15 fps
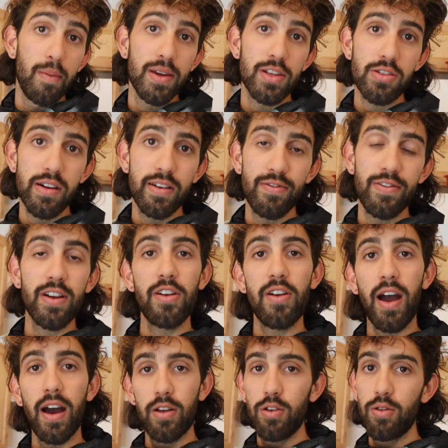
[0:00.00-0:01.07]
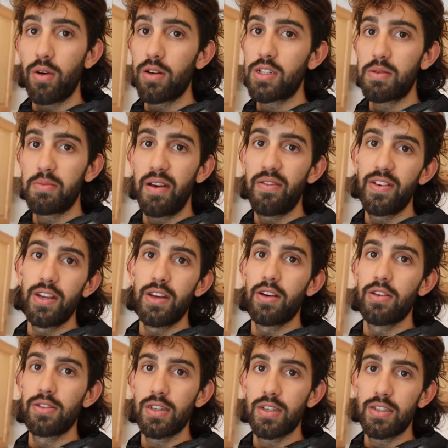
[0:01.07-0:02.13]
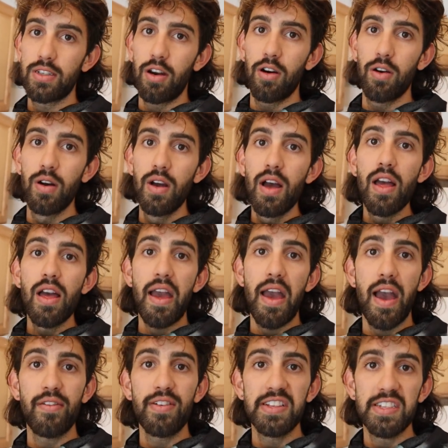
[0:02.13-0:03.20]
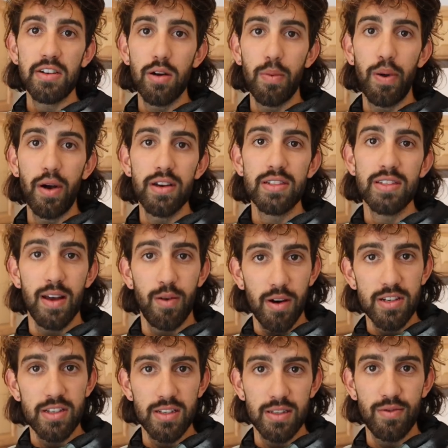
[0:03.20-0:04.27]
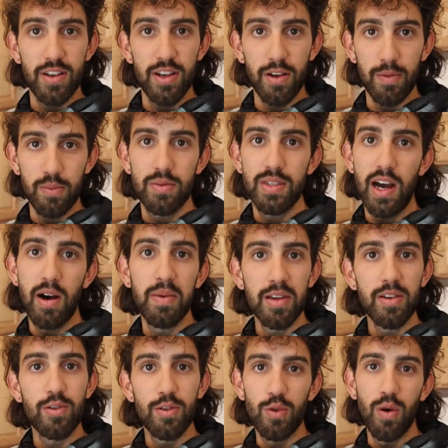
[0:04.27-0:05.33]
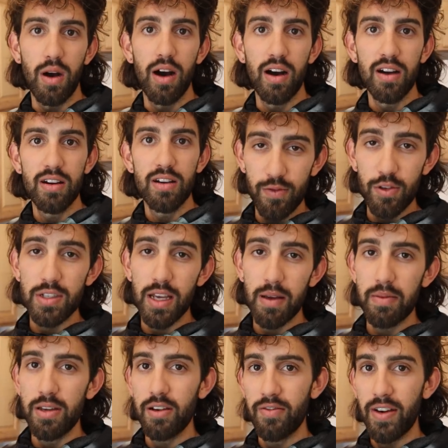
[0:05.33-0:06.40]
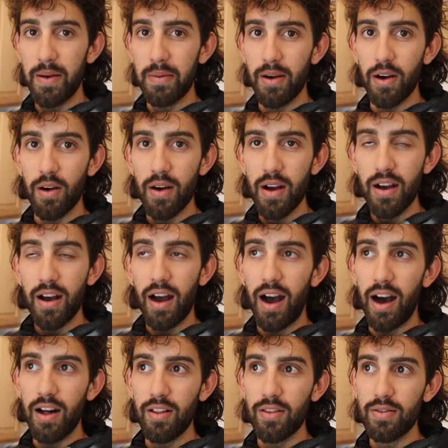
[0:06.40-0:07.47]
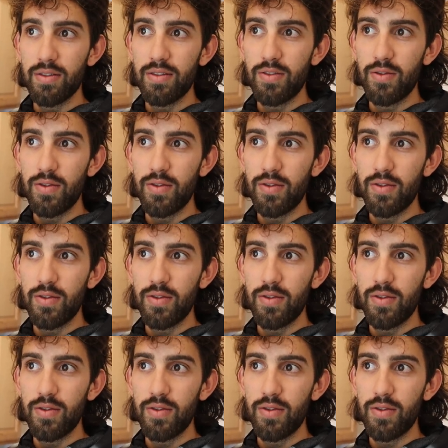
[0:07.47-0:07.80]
I've been trying to figure out who watches my videos. Who so are you, audience? Every single person that watches this video, tell me who you are. If you send me your Venmo, I'll